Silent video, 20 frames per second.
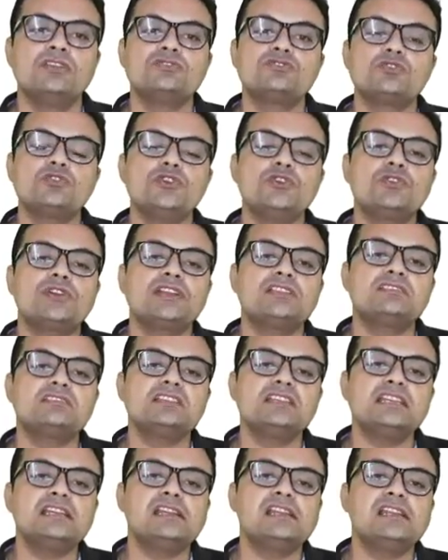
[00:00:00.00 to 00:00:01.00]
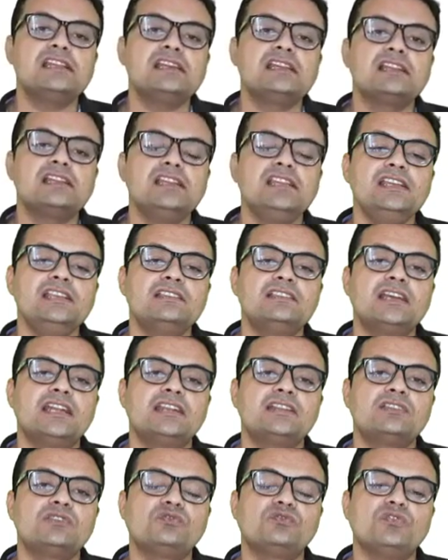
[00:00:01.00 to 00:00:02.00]
So you can see clearly
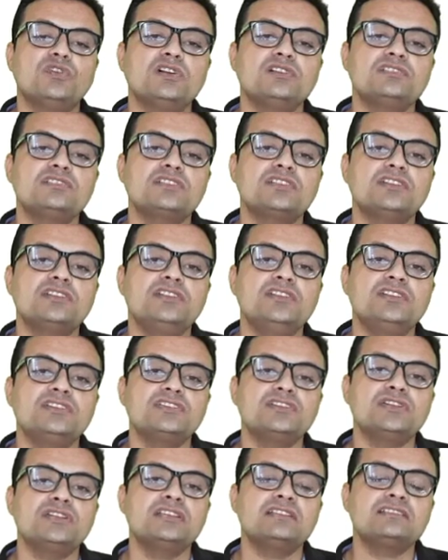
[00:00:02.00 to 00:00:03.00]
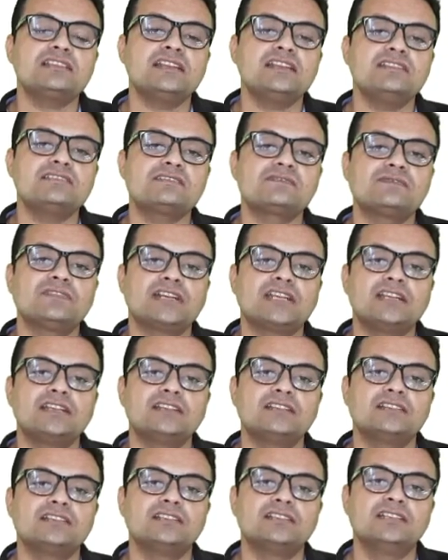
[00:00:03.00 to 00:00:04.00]
that the first condition is satisfied.
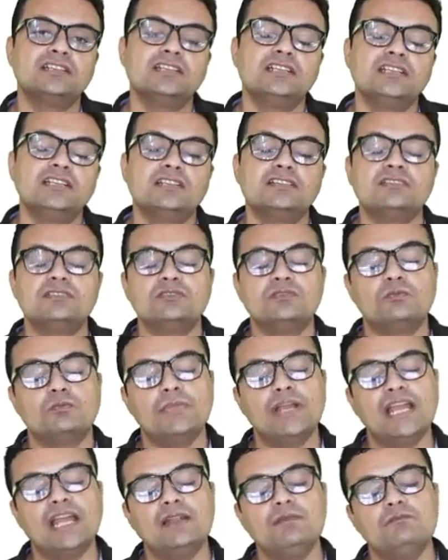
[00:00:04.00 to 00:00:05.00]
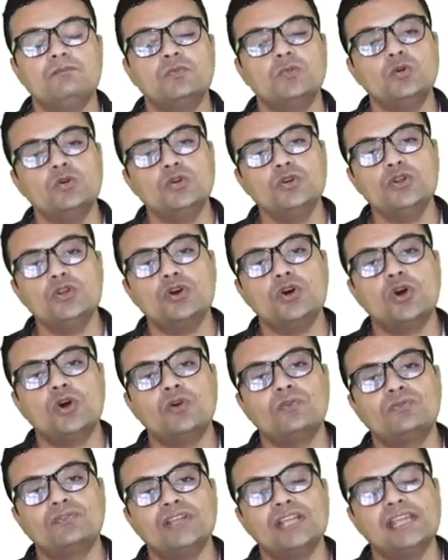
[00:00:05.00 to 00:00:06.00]
The mode
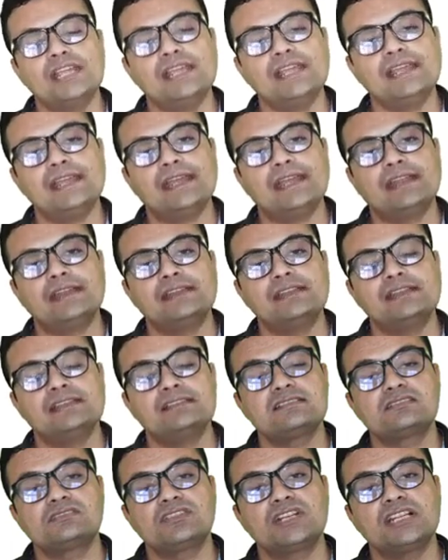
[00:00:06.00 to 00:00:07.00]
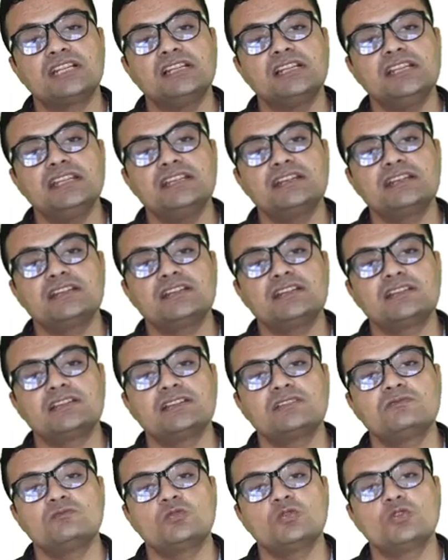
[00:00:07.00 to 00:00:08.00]
of an is strictly greater
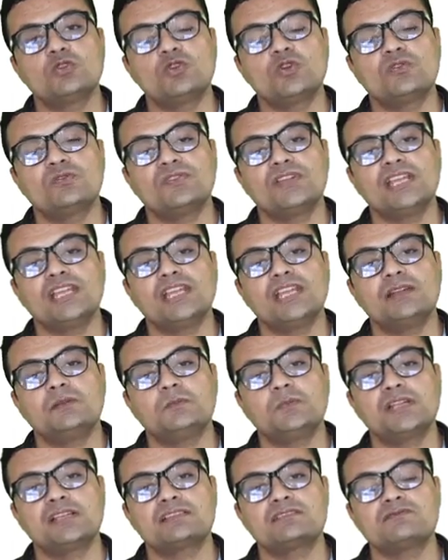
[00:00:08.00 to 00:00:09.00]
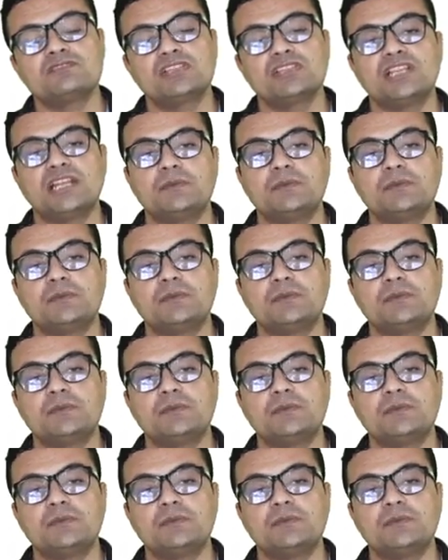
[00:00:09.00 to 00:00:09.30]
than mode of an plus 1.